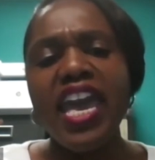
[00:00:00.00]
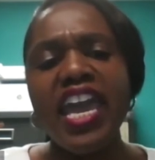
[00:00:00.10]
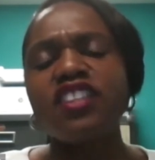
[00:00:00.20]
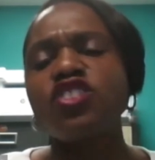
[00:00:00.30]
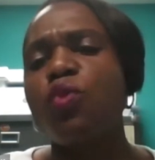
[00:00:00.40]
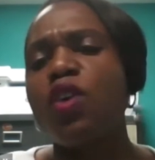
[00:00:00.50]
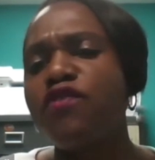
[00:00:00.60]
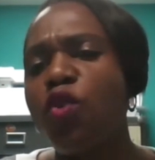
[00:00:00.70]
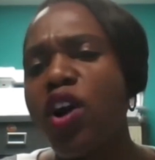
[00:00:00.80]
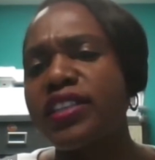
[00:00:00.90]
and to
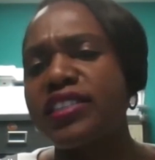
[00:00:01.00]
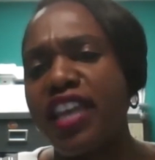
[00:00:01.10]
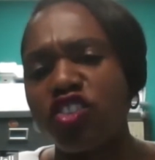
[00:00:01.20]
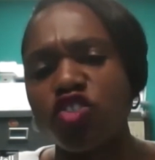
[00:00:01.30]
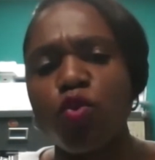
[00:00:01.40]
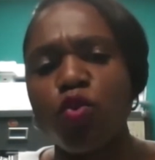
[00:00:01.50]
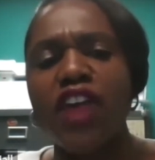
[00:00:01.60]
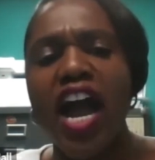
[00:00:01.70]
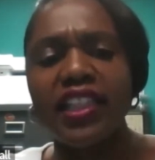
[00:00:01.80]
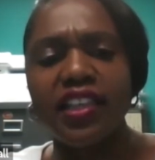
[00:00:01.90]
avoid sexual
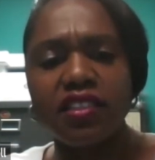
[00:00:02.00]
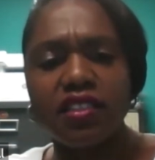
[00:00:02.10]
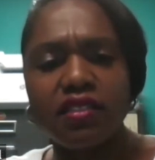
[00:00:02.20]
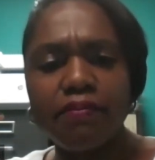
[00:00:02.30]
violence.